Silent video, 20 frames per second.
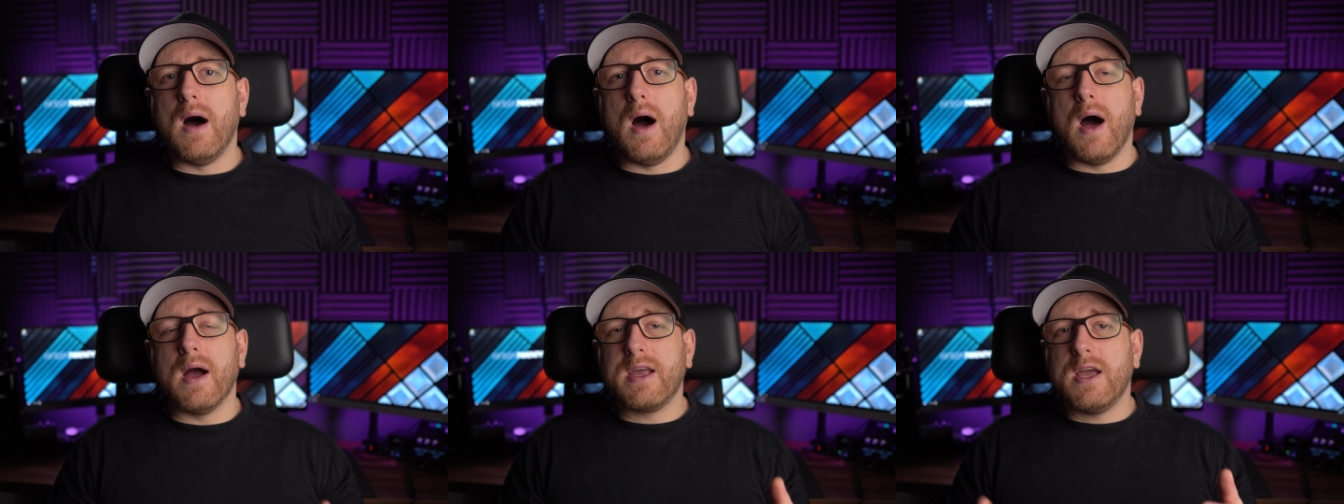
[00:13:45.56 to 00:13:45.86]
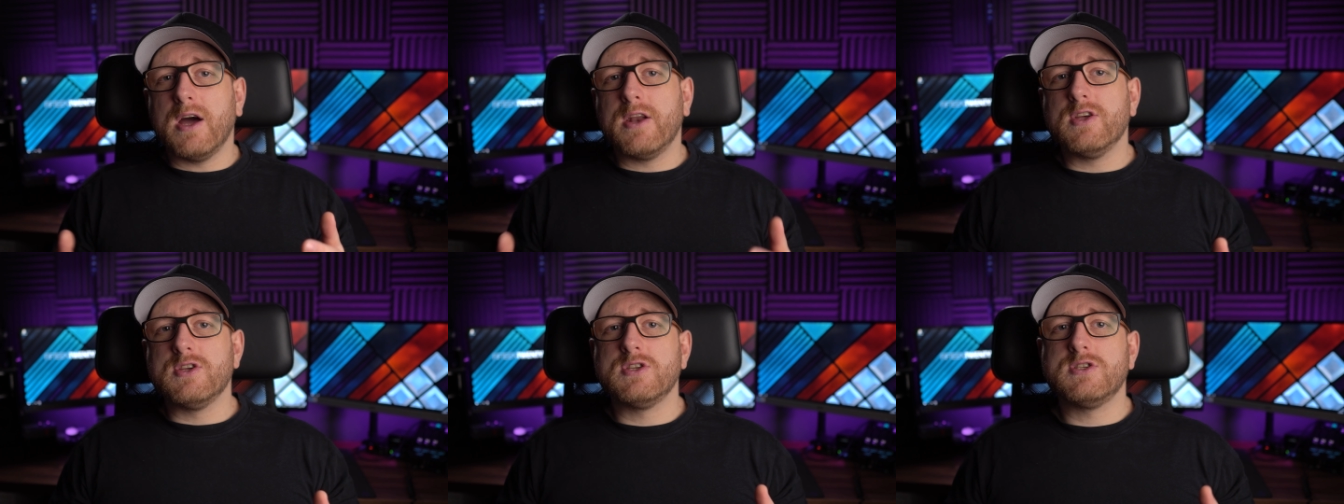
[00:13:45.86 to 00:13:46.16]
are
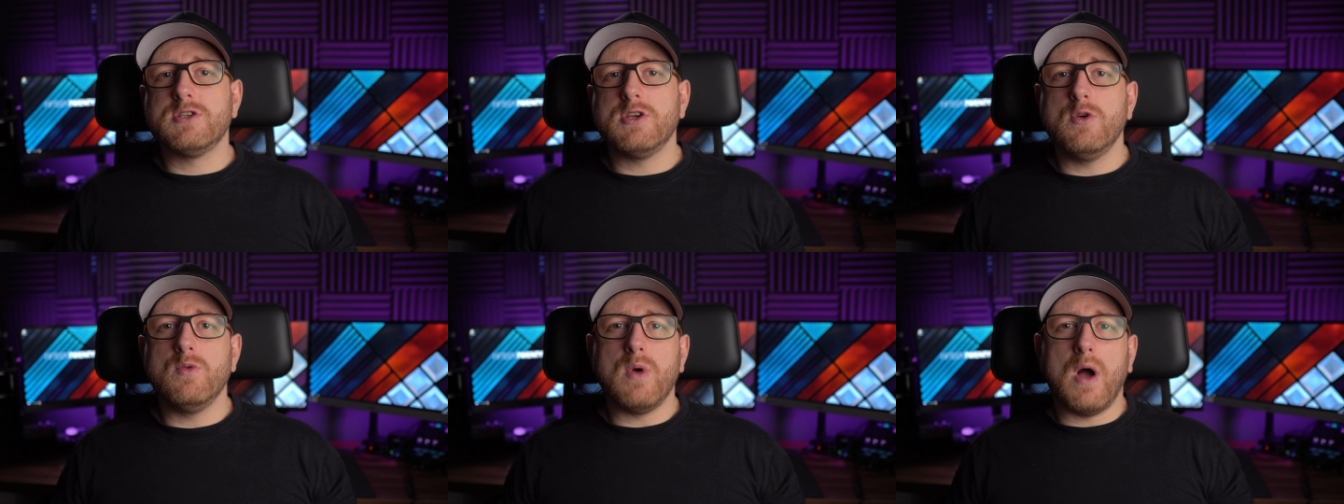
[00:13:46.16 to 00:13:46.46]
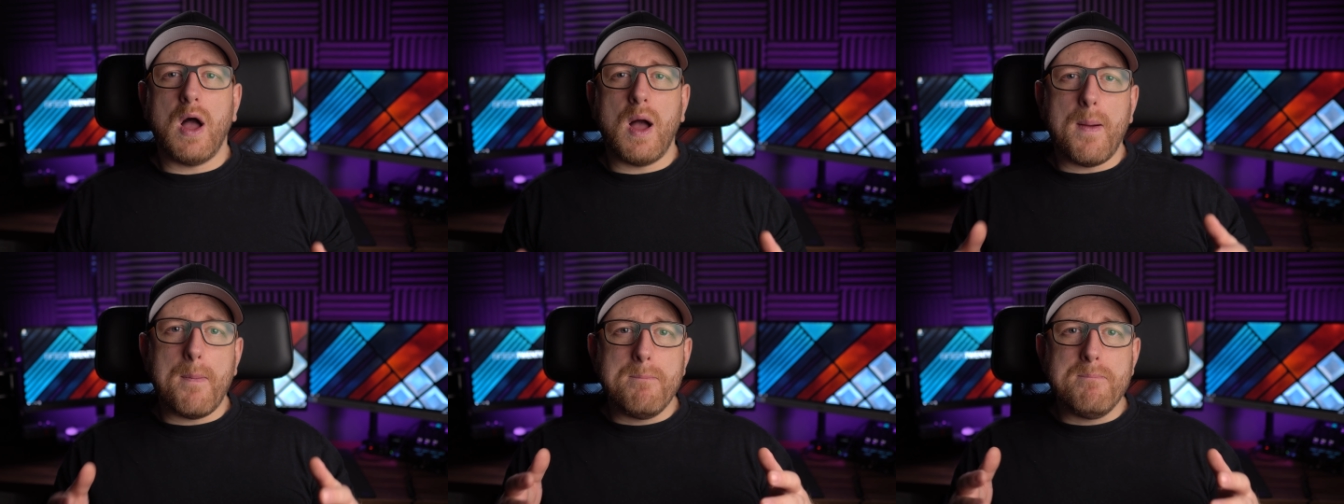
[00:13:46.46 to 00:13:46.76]
going to suit
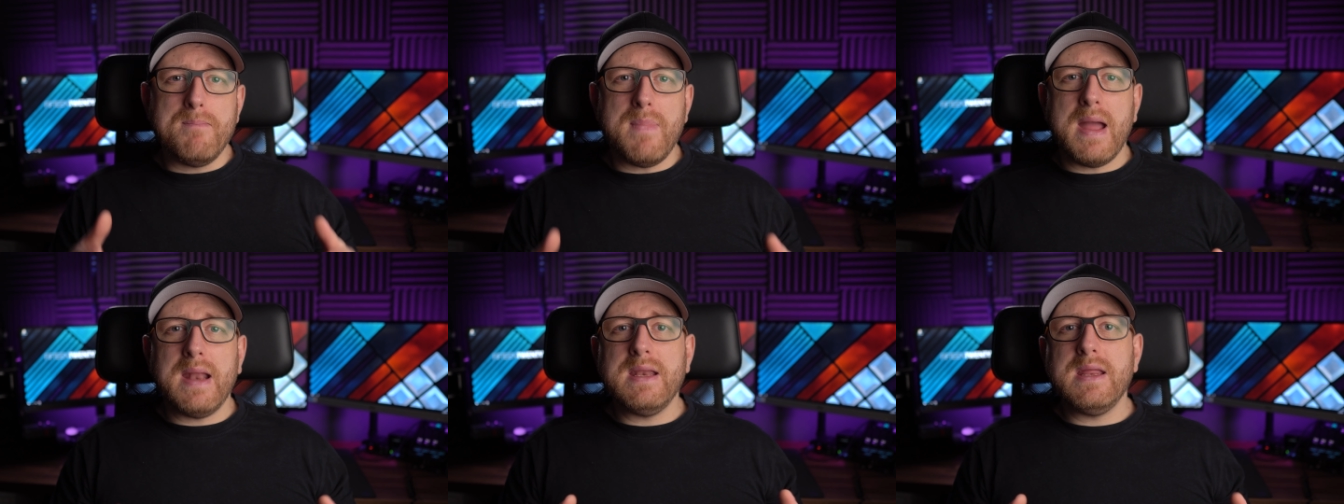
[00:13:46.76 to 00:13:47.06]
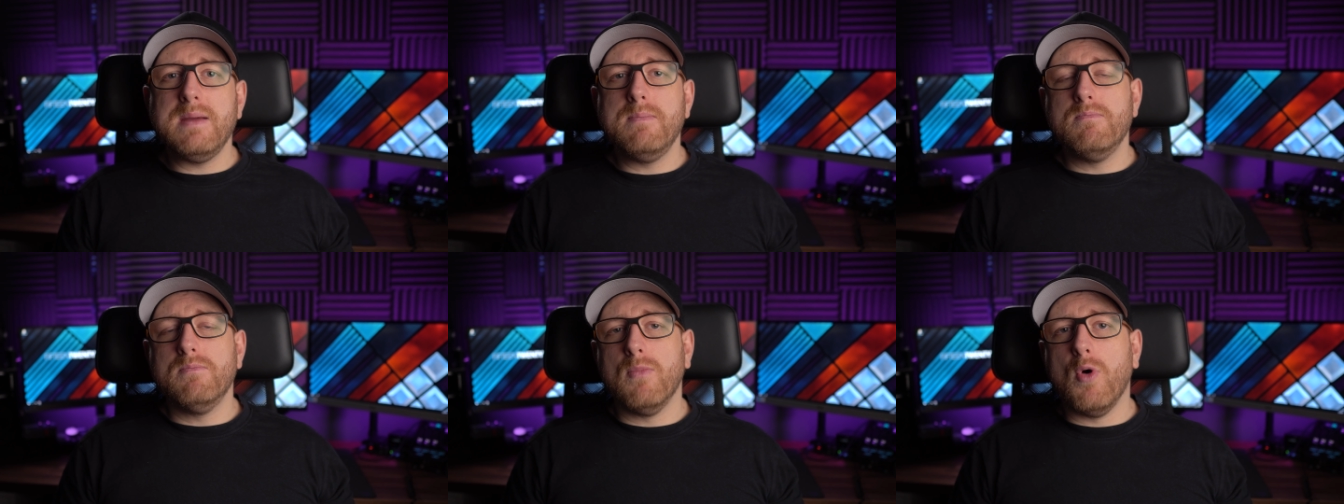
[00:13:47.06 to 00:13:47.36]

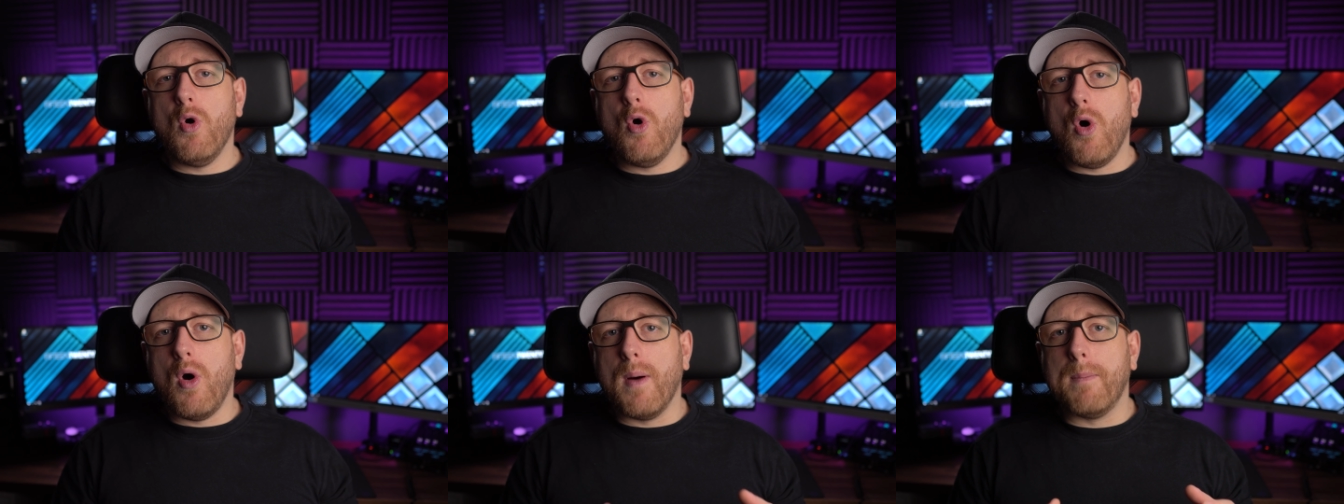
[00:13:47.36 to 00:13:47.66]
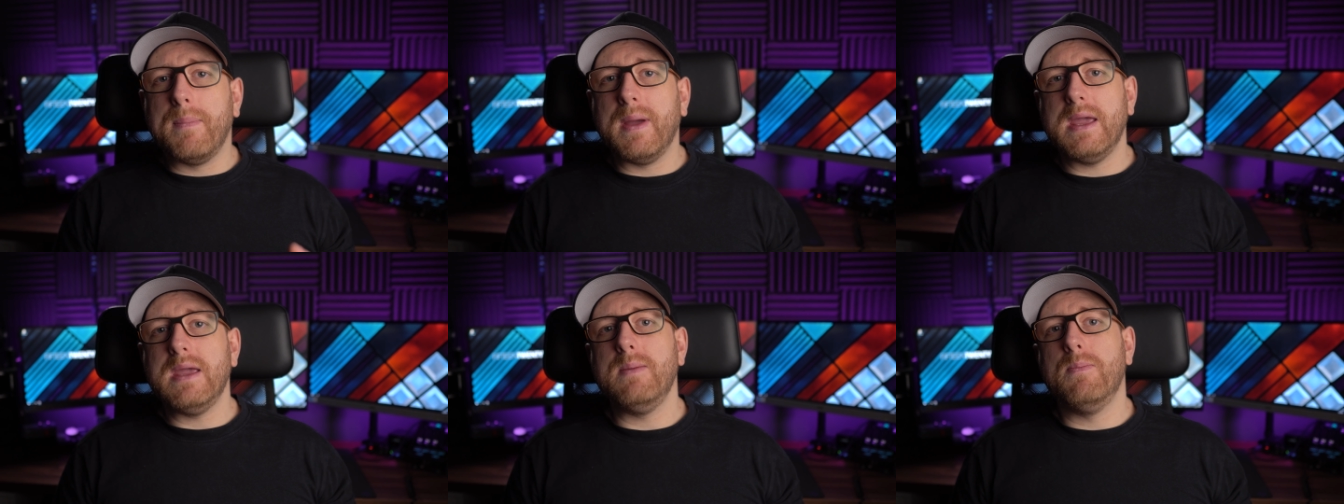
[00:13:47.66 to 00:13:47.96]
many more
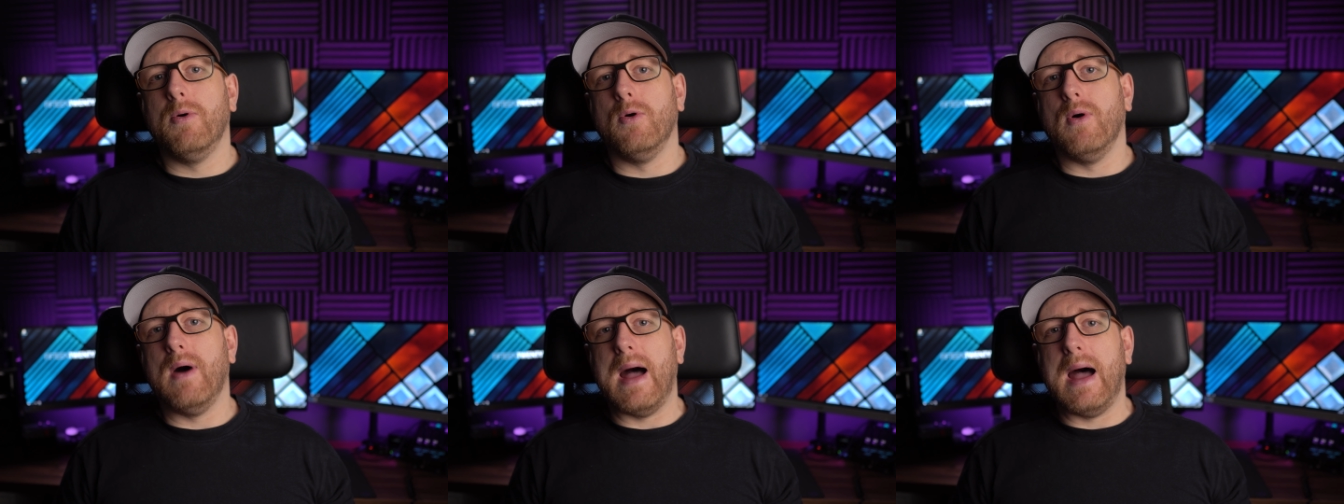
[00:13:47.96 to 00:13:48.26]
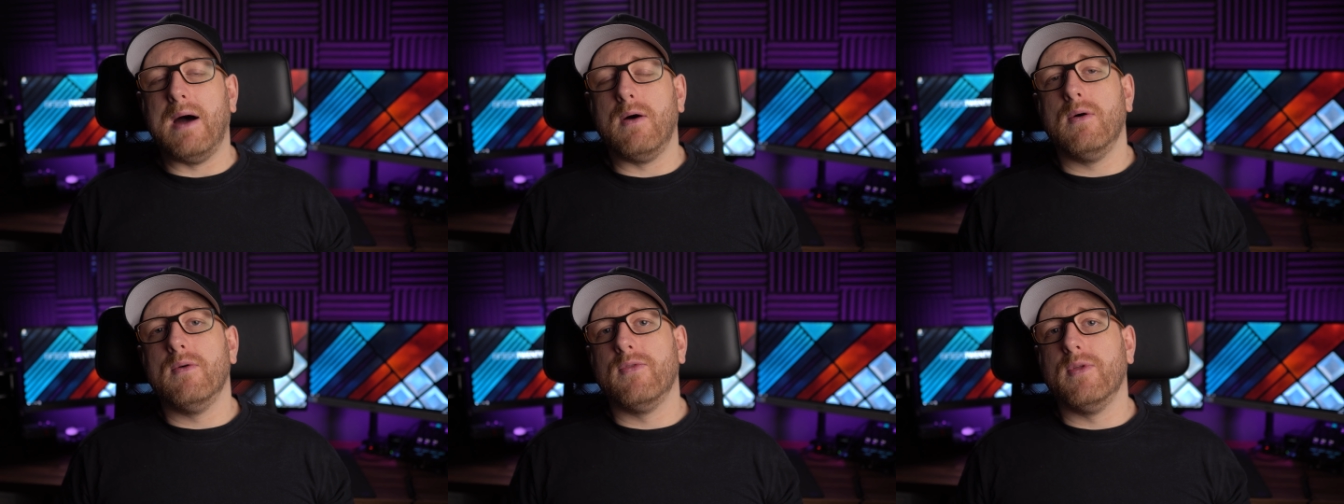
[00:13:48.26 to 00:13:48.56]
people
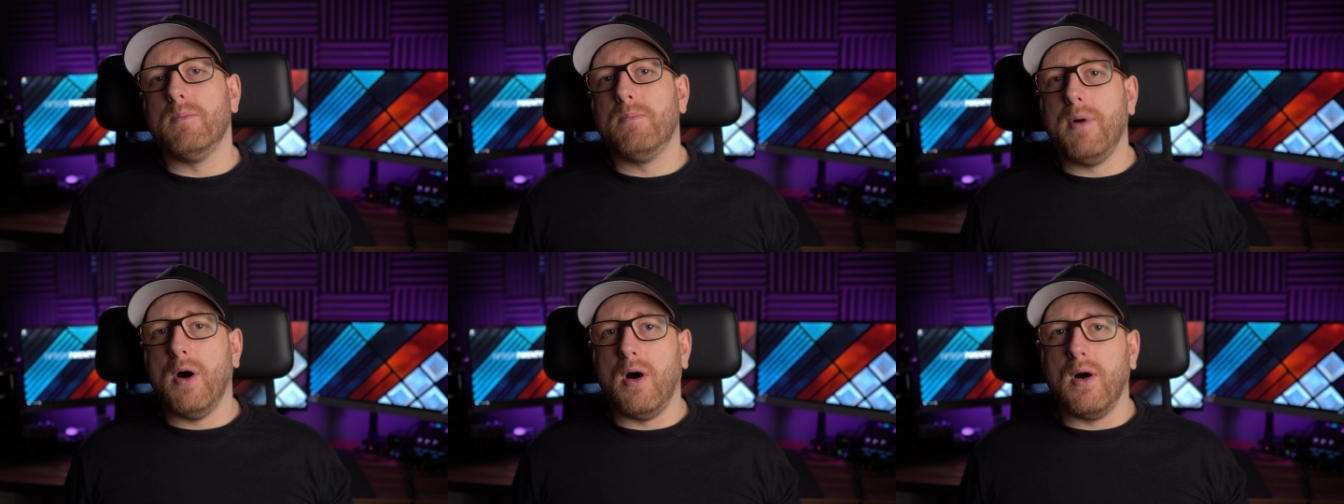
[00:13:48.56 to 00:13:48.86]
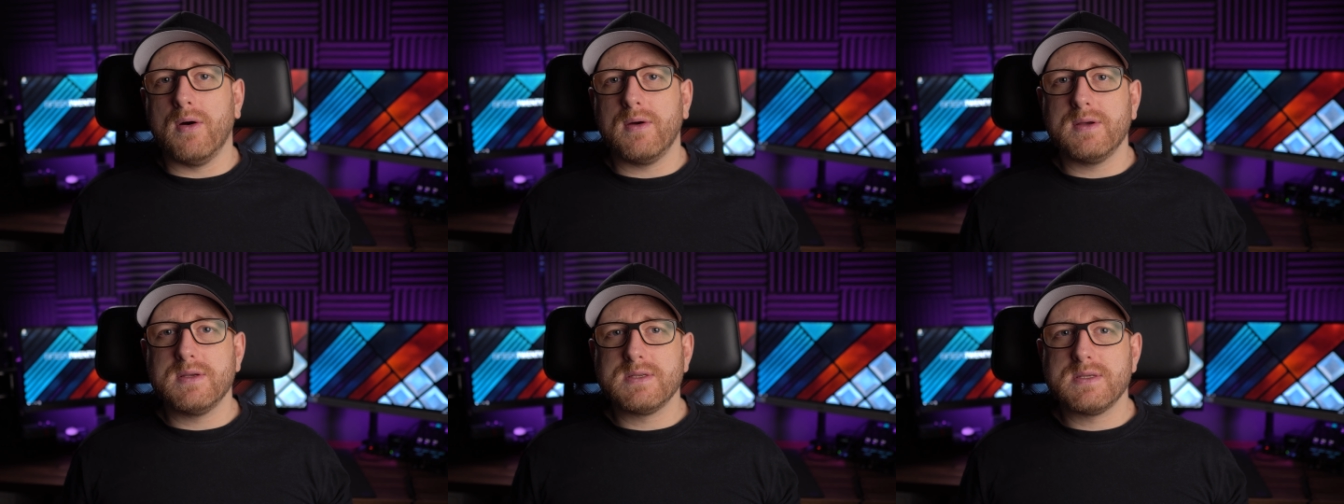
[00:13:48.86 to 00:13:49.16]
out of the
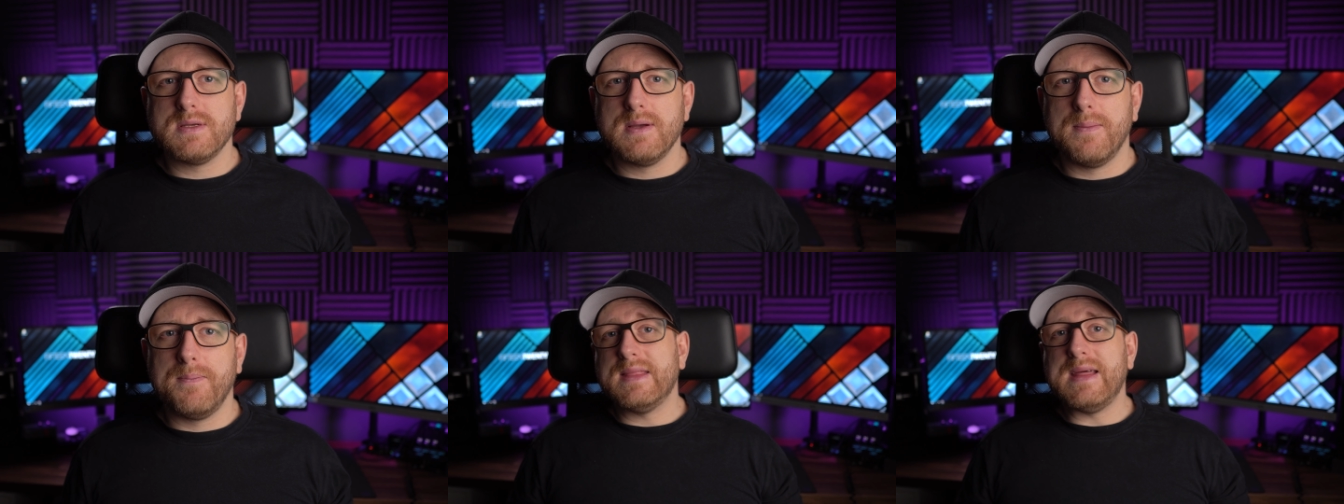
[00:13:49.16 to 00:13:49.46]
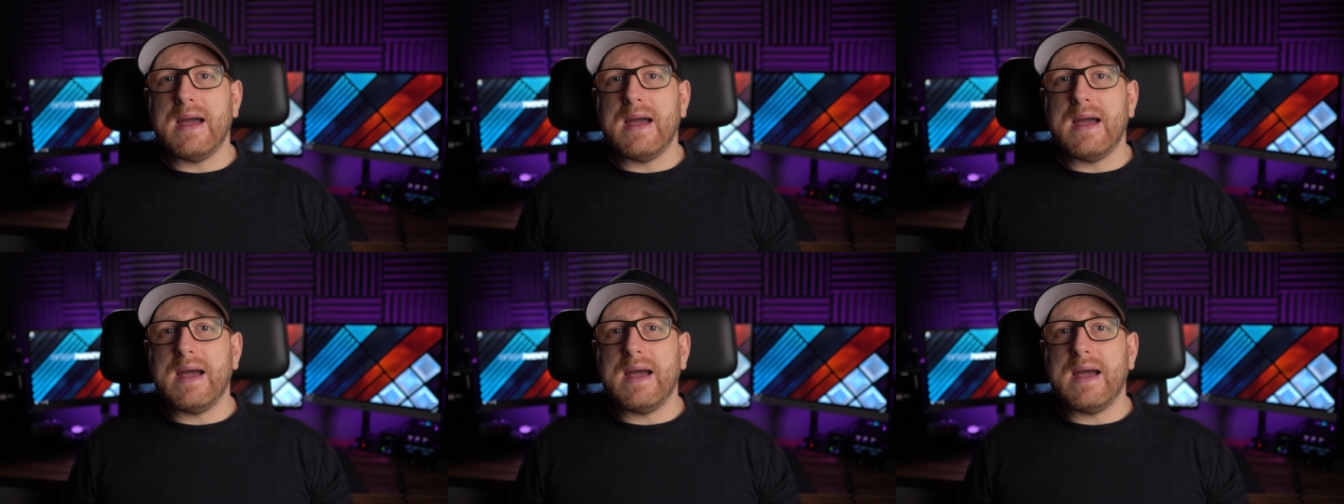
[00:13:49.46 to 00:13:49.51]
box.